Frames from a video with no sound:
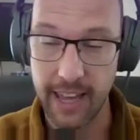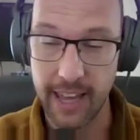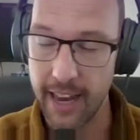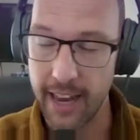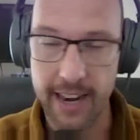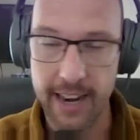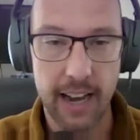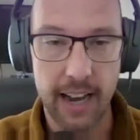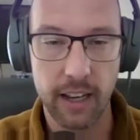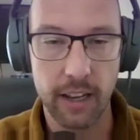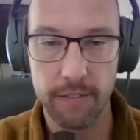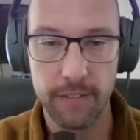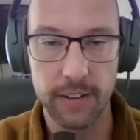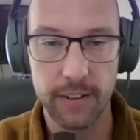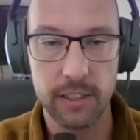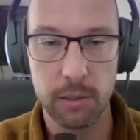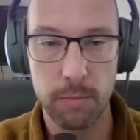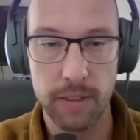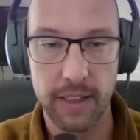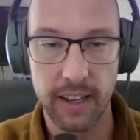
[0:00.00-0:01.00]
cannot
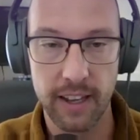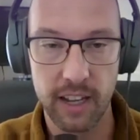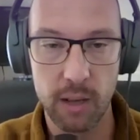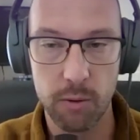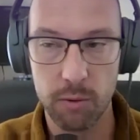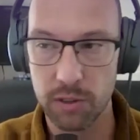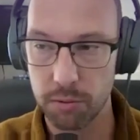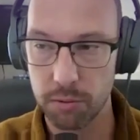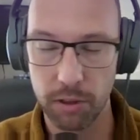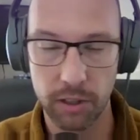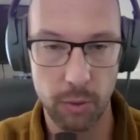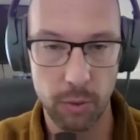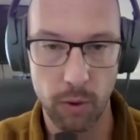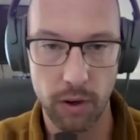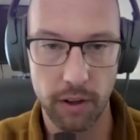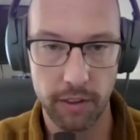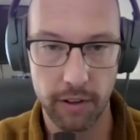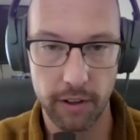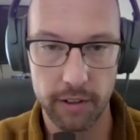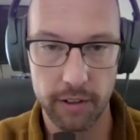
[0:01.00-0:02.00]
convince me that he was really one
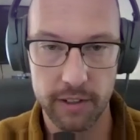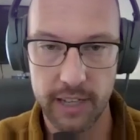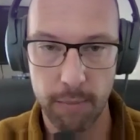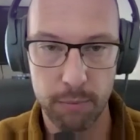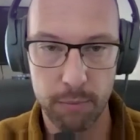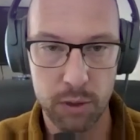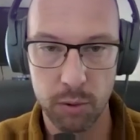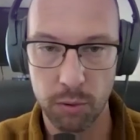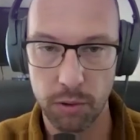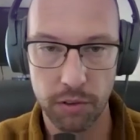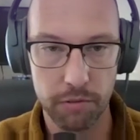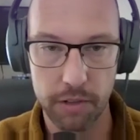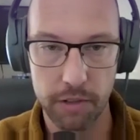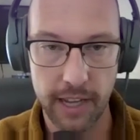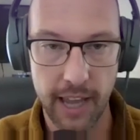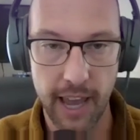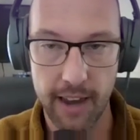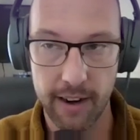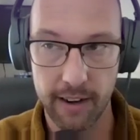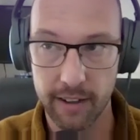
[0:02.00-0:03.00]
of their top 2 or 3
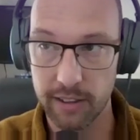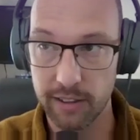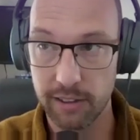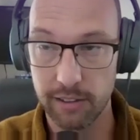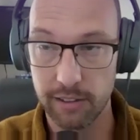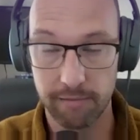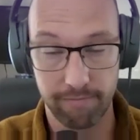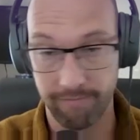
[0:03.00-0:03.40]
candidates.